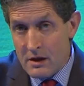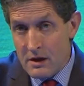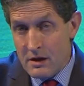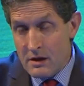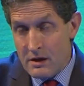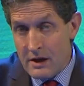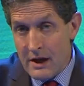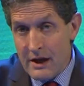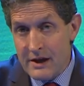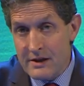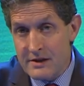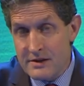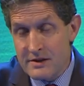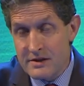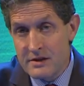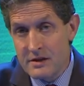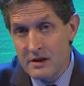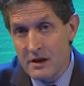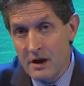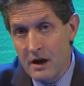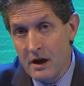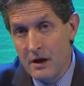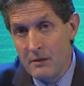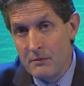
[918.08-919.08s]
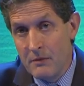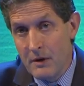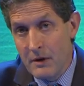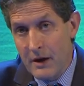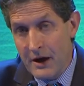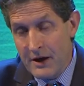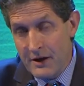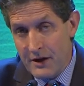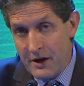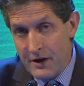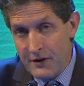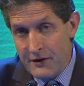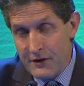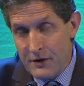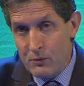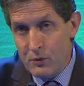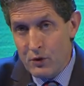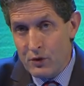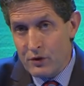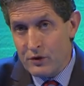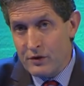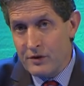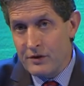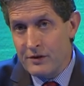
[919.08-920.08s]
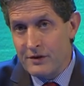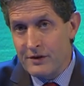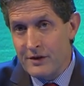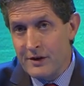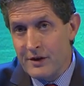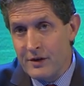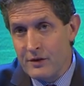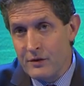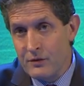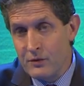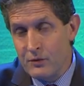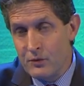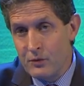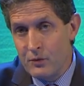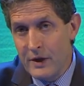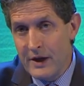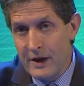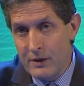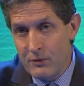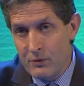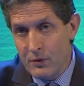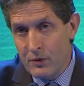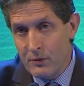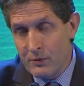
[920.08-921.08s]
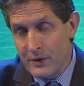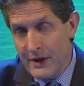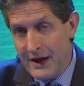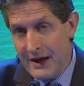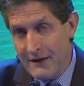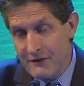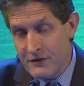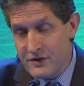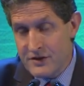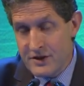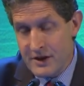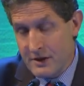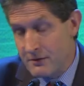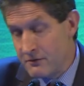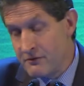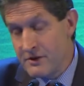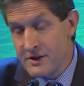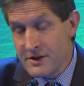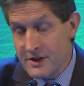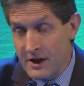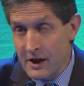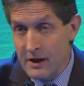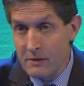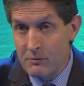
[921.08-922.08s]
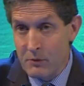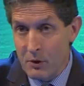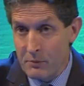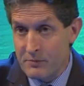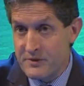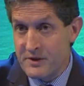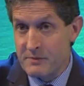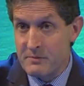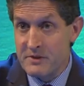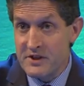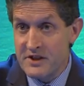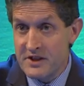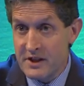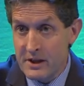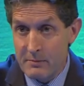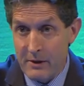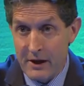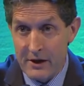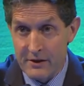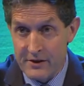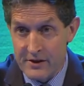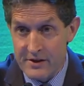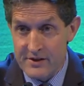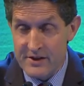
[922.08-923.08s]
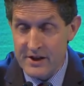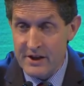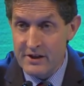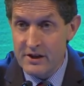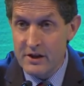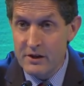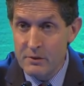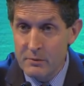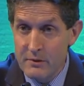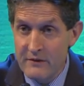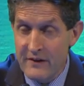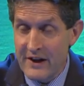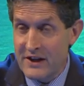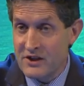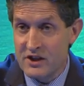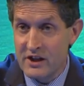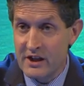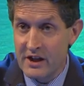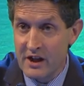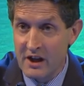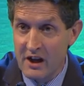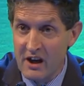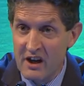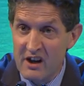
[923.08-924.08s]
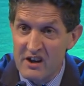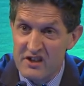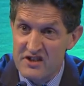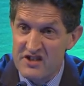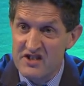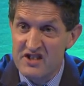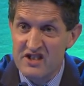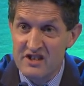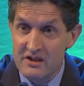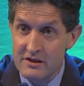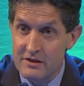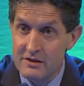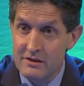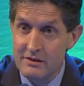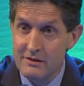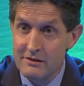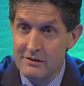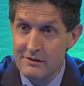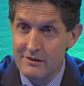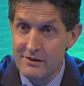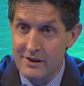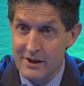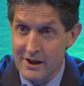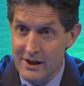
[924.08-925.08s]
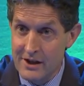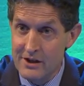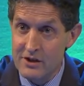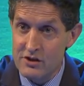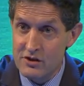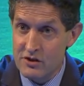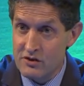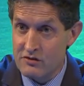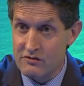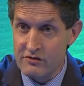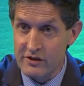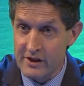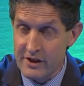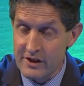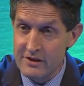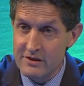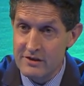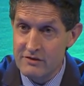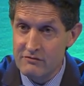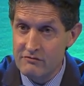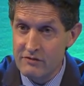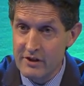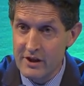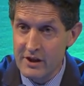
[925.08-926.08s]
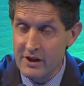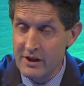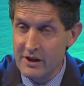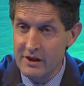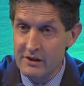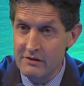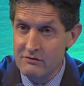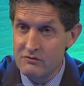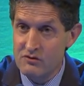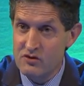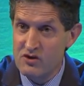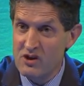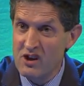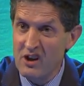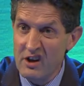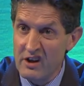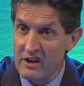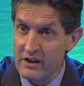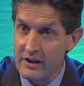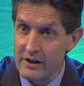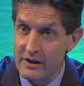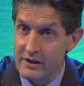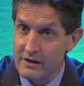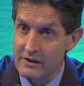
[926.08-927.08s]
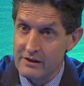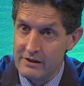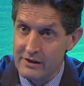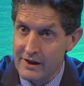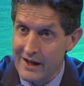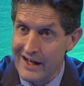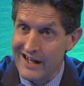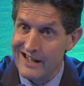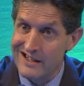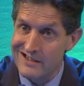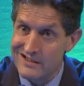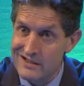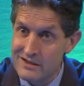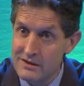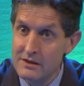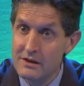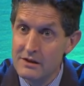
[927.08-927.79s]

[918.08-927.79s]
Yes, I think what we haven't seen, the reason I'm optimistic about this, I don't think we've actually asked the industry to really try yet.